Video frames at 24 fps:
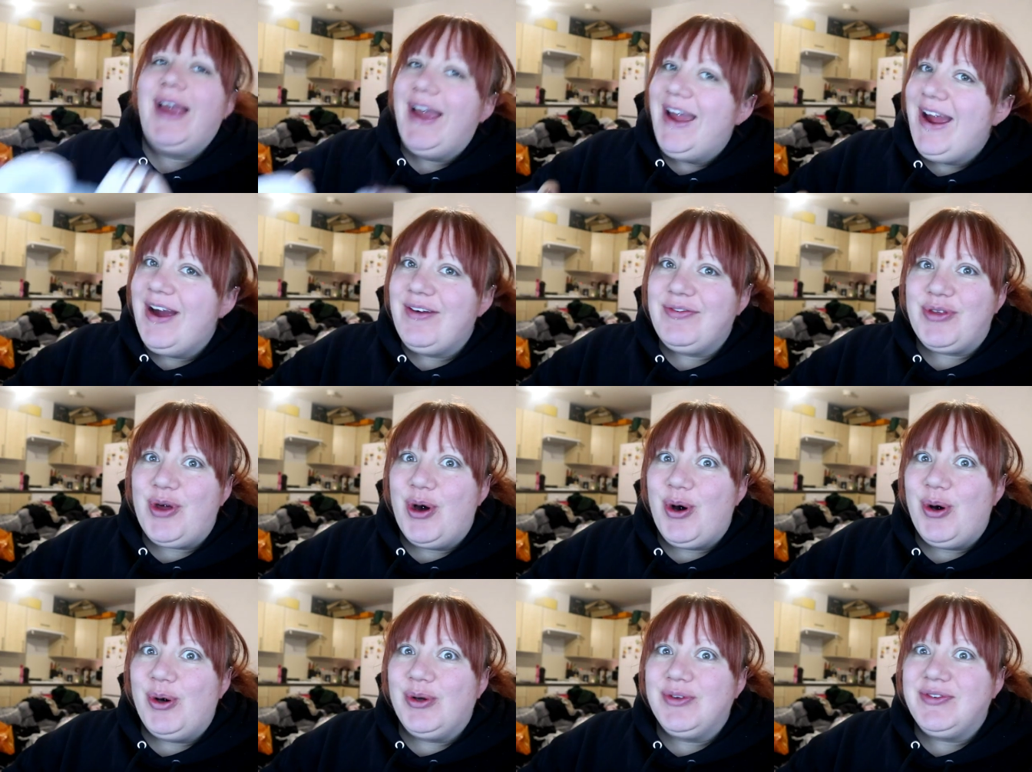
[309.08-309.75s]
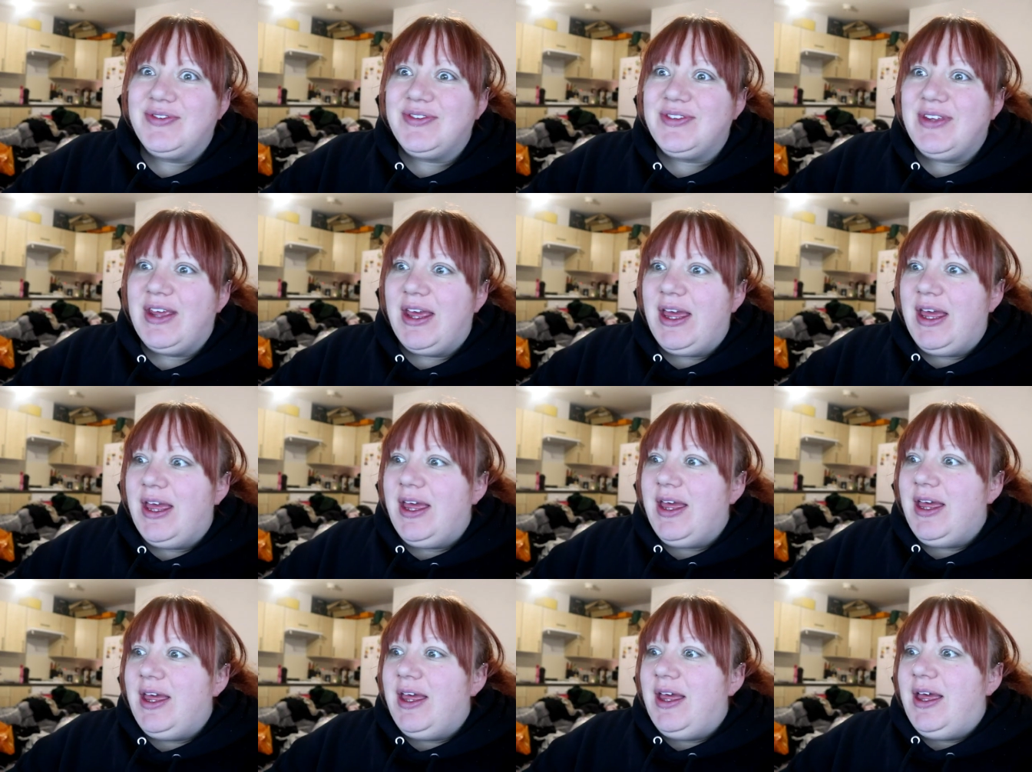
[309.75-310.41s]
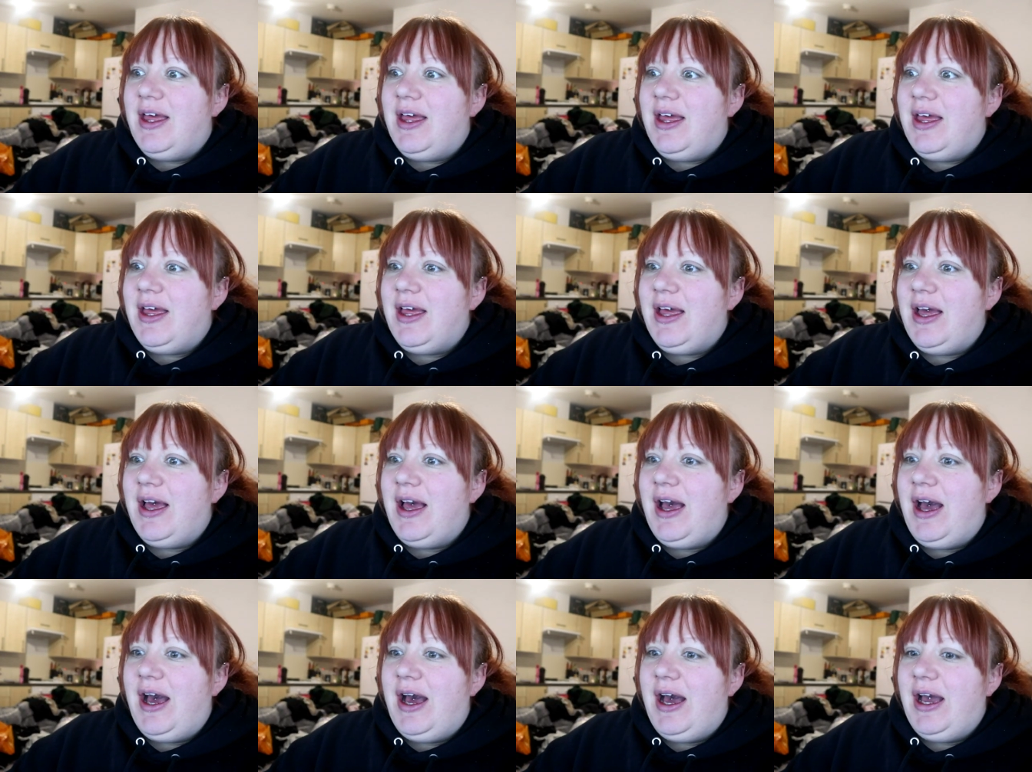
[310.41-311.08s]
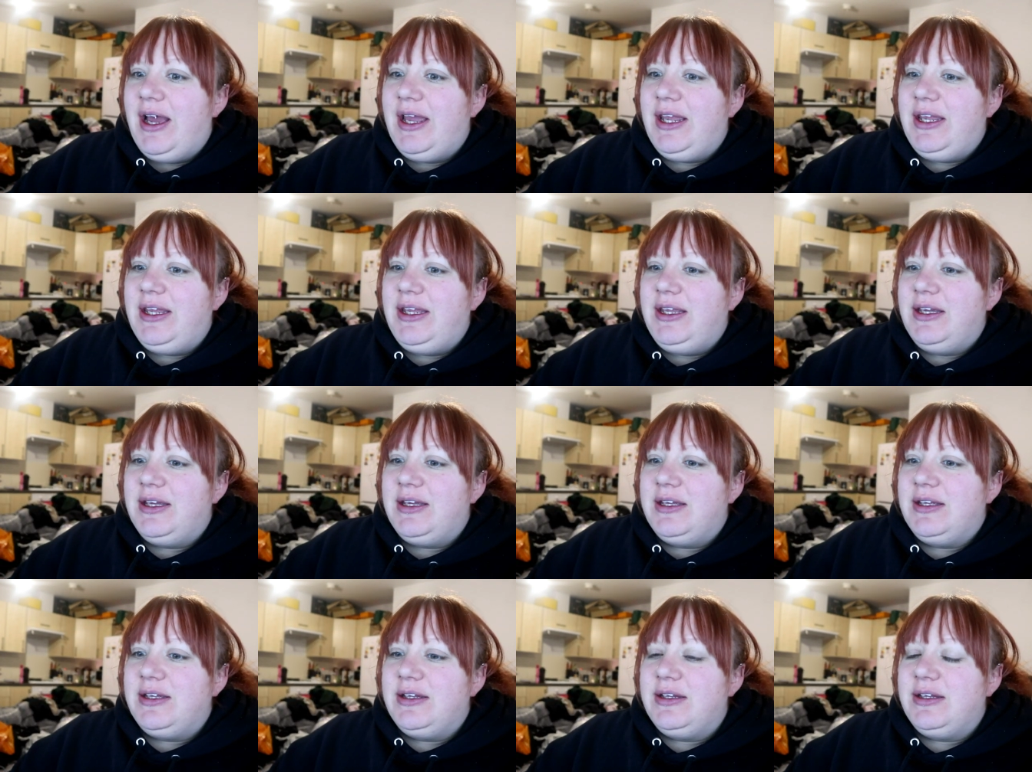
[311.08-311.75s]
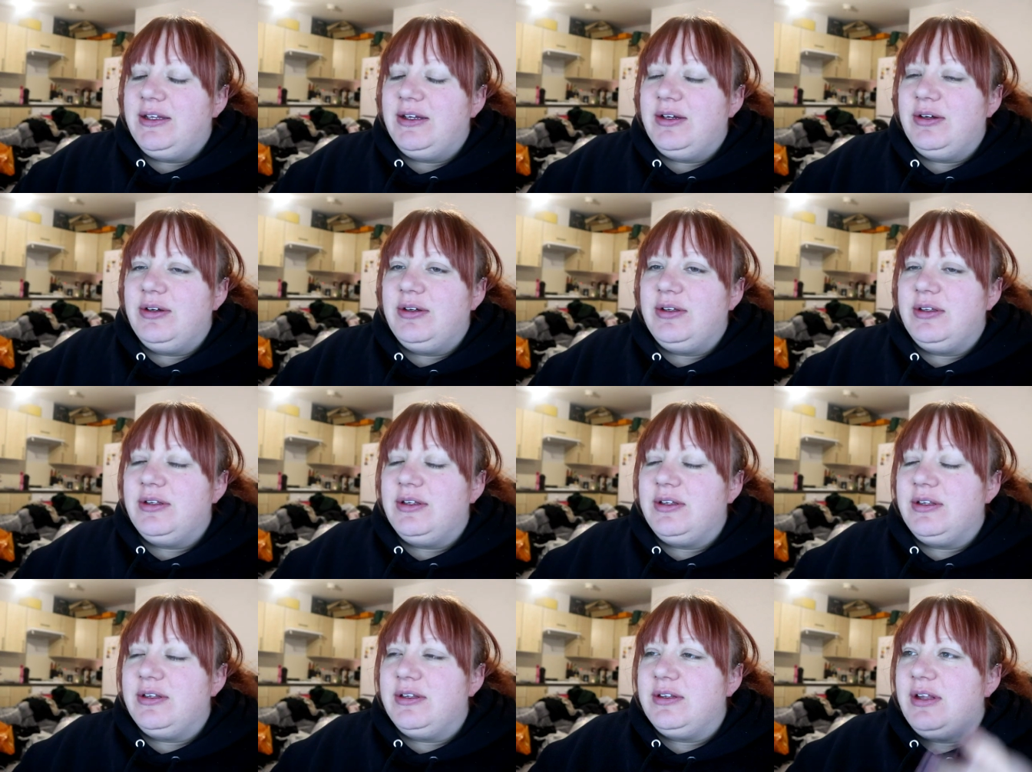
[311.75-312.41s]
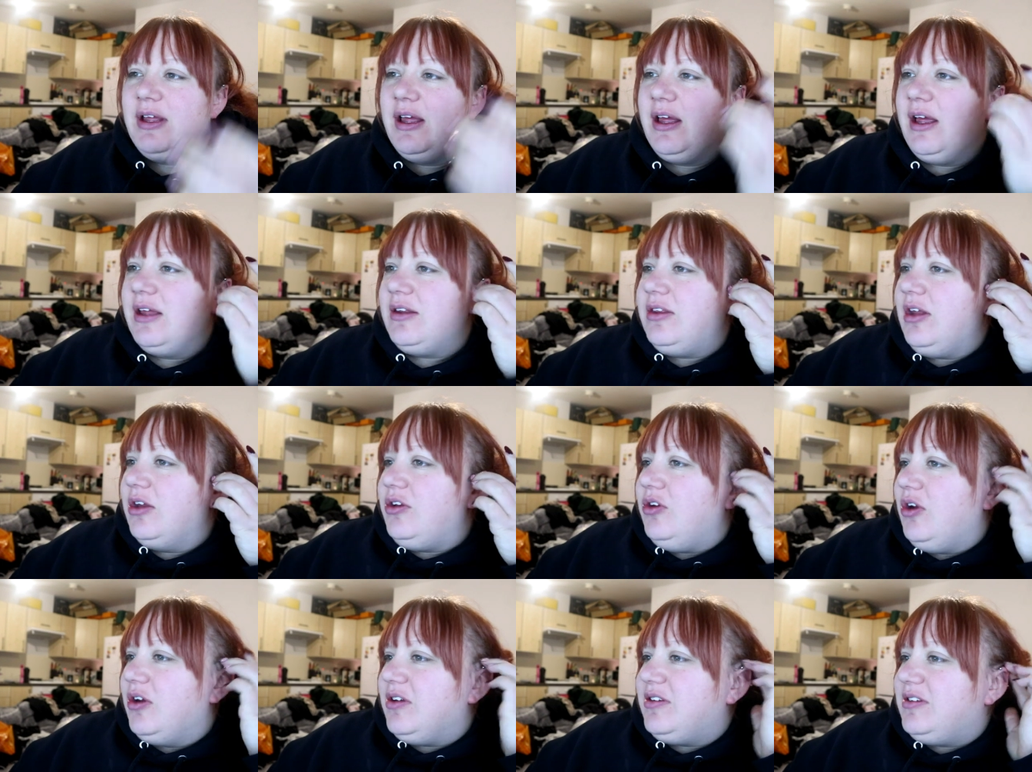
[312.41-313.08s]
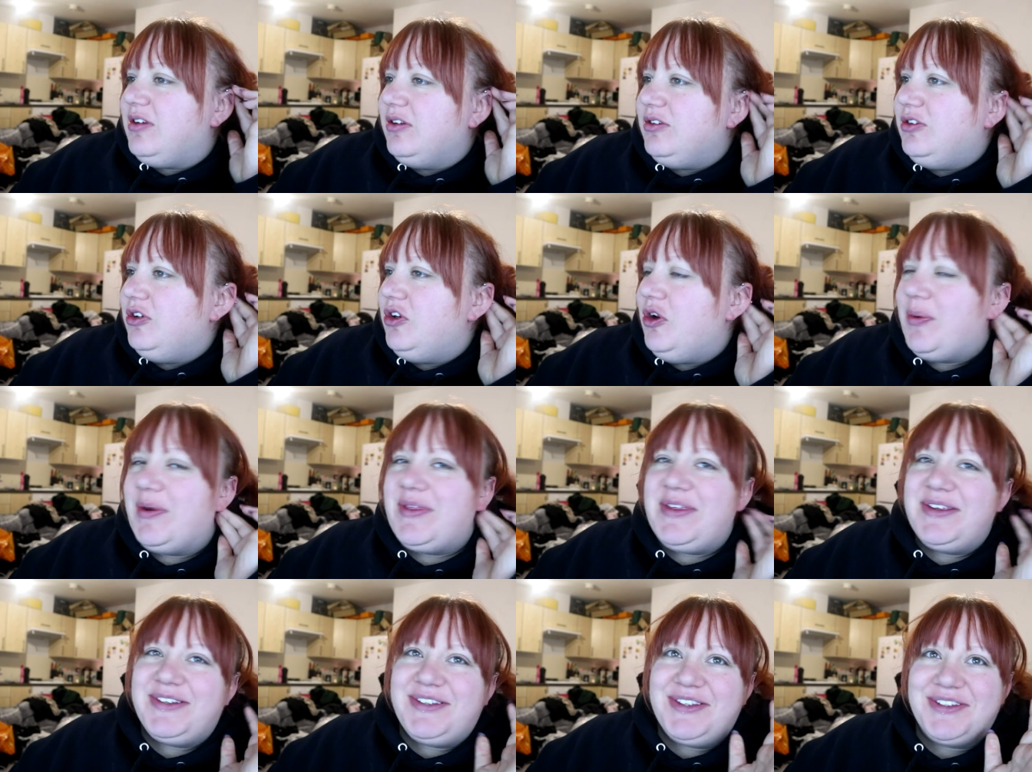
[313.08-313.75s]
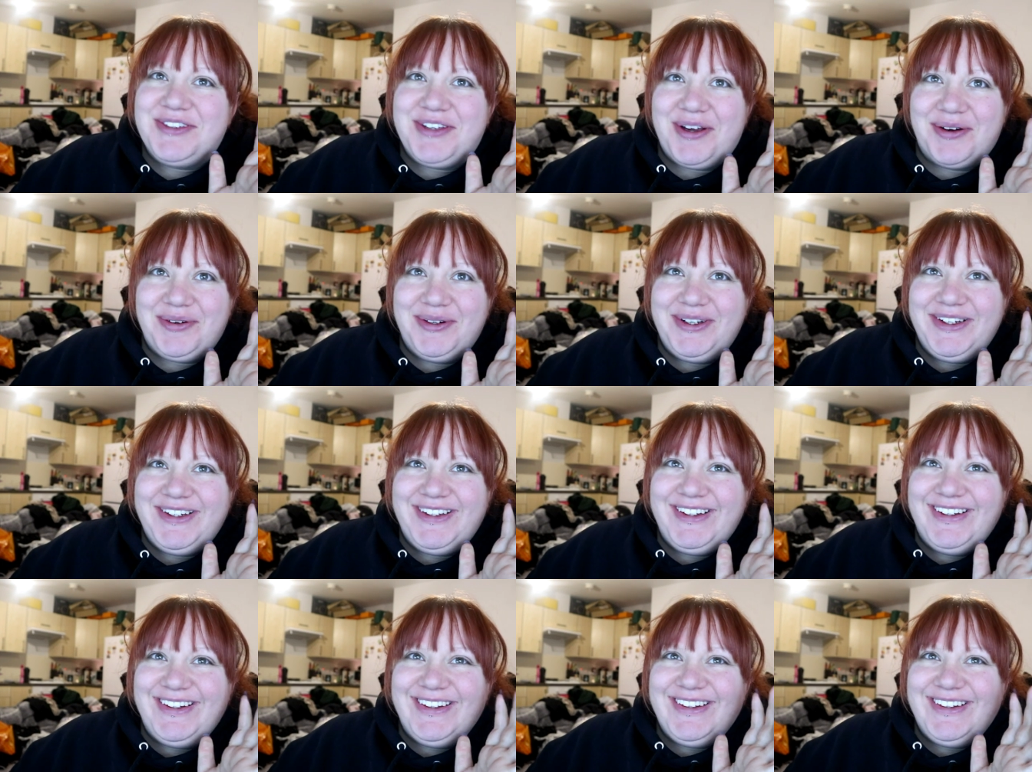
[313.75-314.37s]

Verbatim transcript: I have thoughts. I, I, I still don't know where this is going.